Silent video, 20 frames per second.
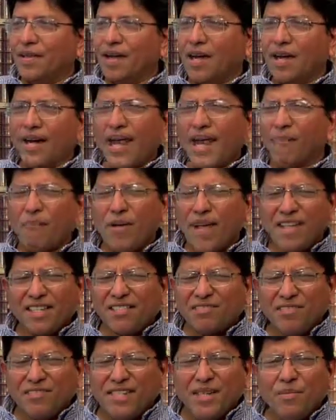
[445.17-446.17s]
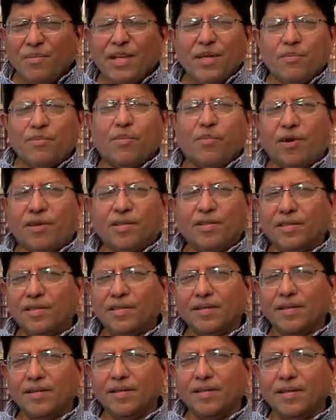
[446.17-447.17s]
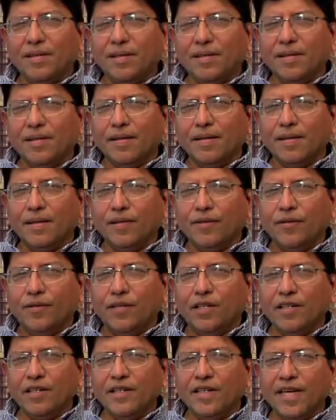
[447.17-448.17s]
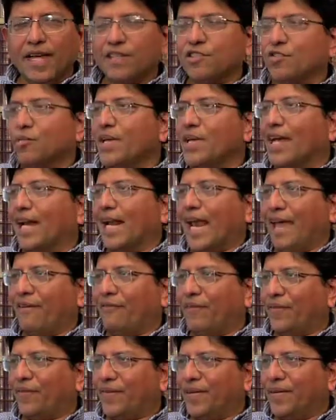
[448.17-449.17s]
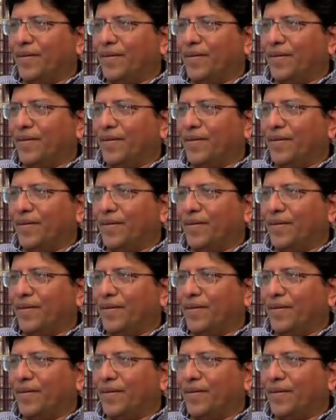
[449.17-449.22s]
are extremely important if learning has to be alive.